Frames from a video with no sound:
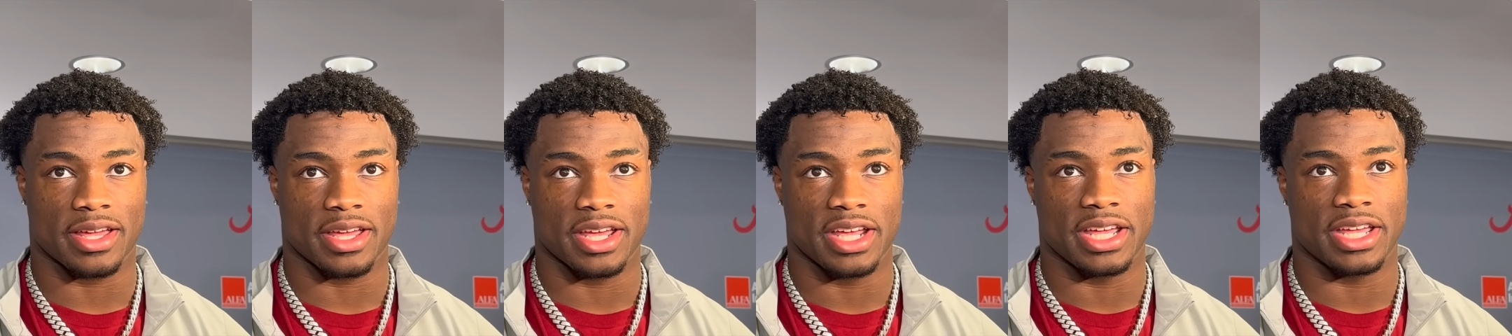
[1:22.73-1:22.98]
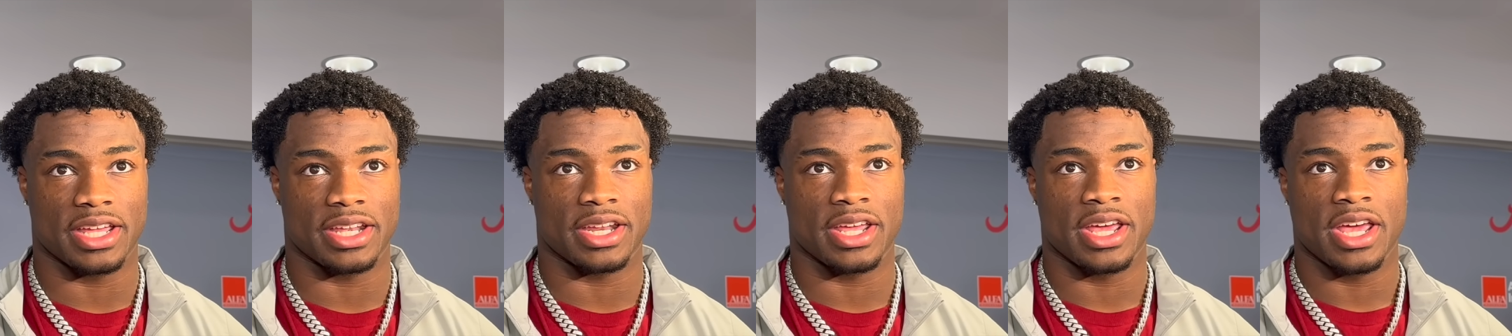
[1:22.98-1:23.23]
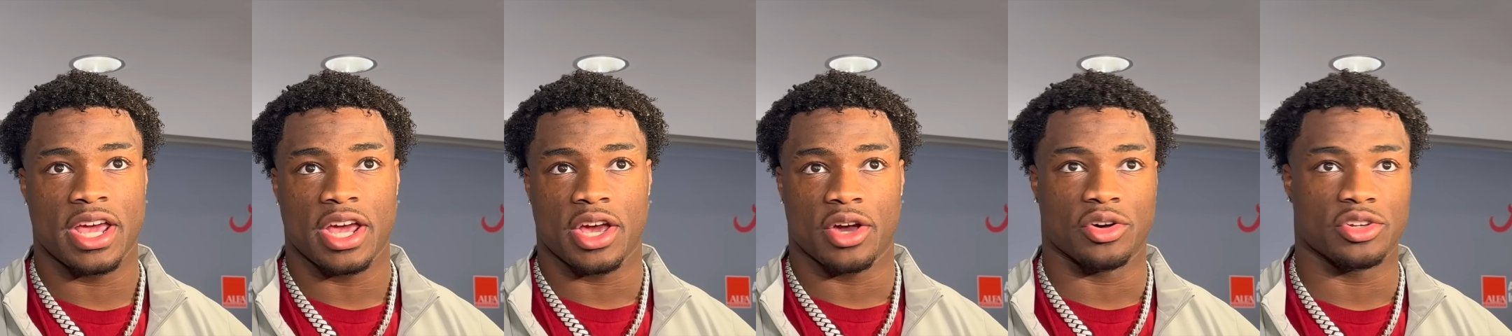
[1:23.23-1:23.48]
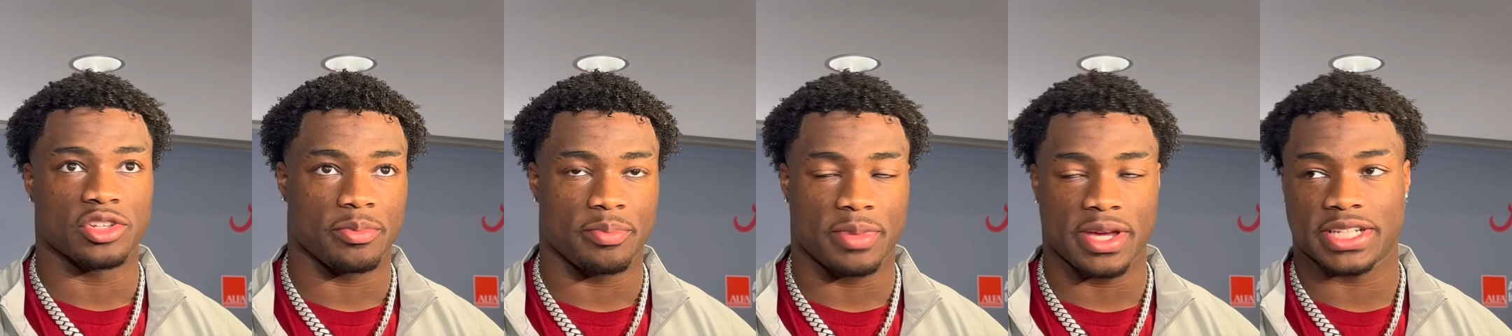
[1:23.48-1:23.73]
And it
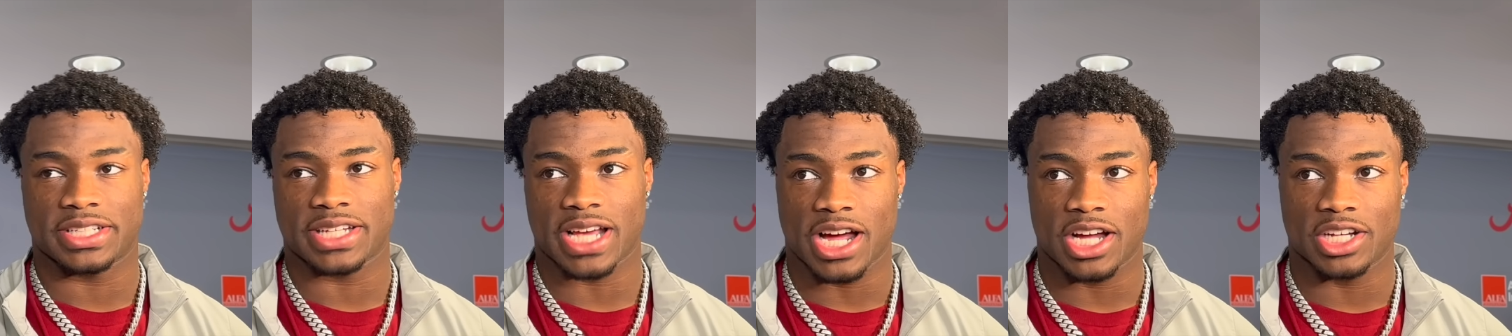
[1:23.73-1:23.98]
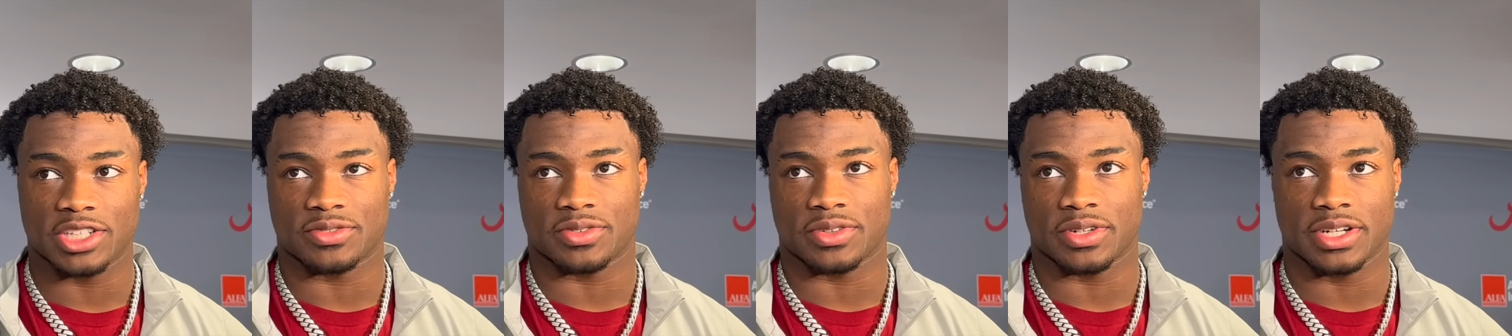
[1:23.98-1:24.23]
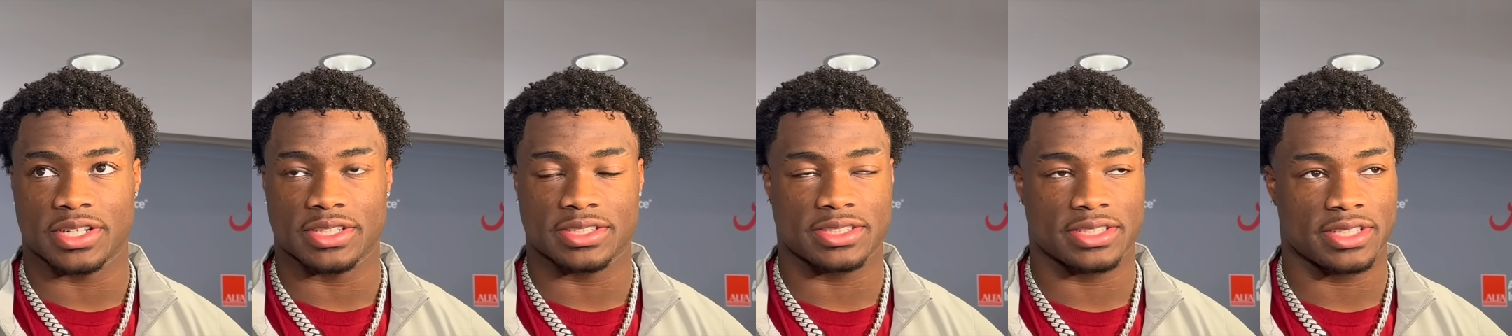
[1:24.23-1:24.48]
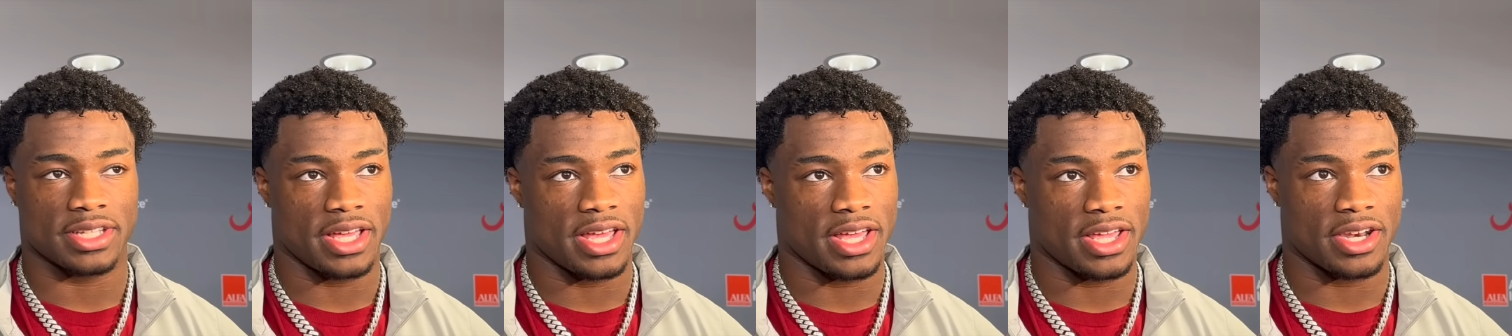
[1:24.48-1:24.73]
was a big challenge for
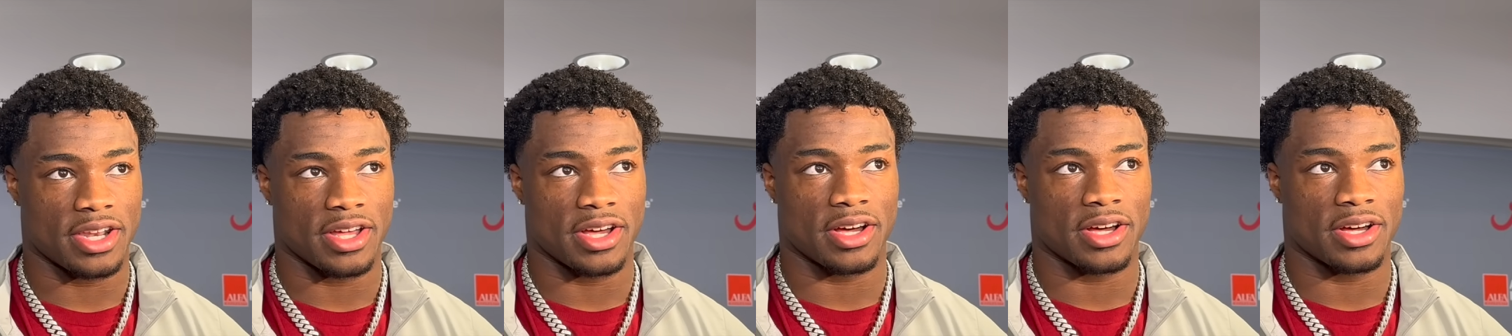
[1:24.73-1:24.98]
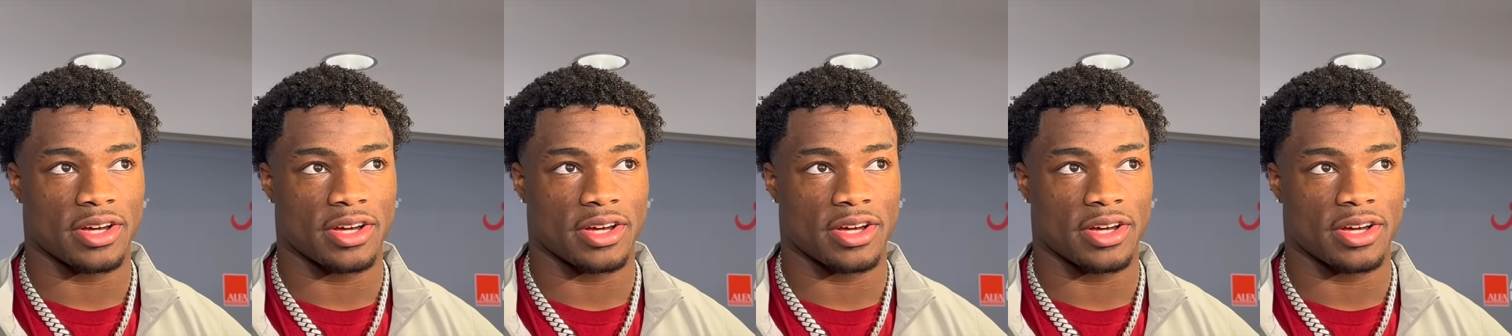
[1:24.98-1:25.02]
us. And,